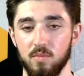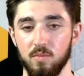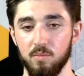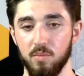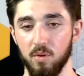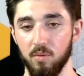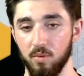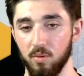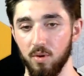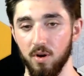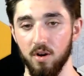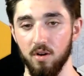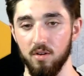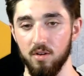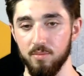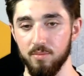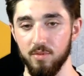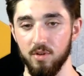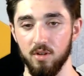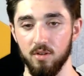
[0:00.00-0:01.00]
but require
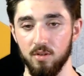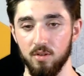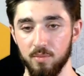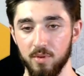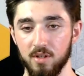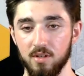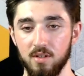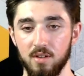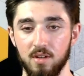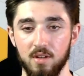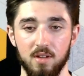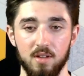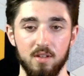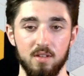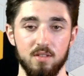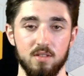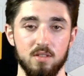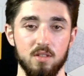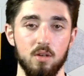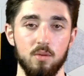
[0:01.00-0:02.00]
a human?
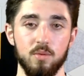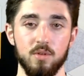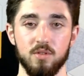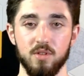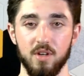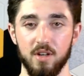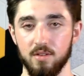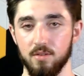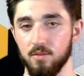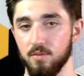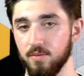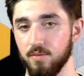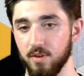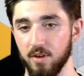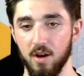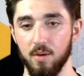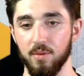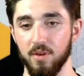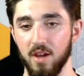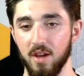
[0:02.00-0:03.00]
So we try to
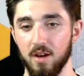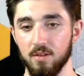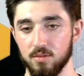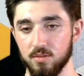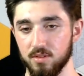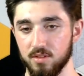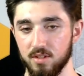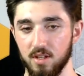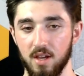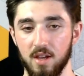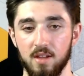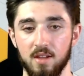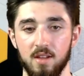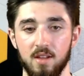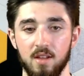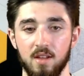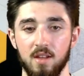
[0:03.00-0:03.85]
figure out how we can outsource that.